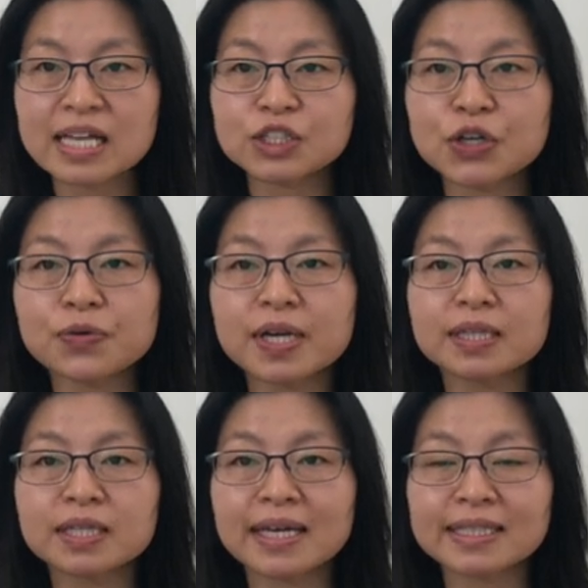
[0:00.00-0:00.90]

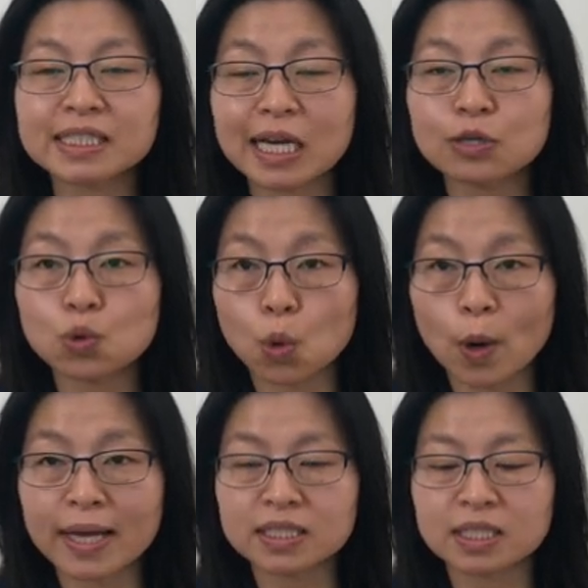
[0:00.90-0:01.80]
generate the uh, scan
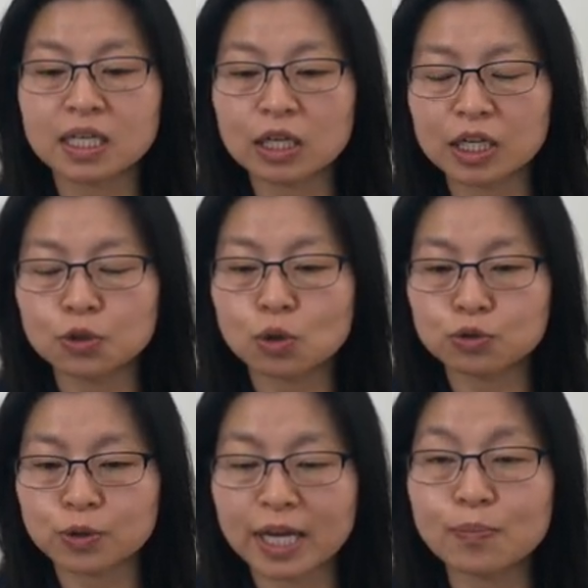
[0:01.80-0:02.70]
request in order to get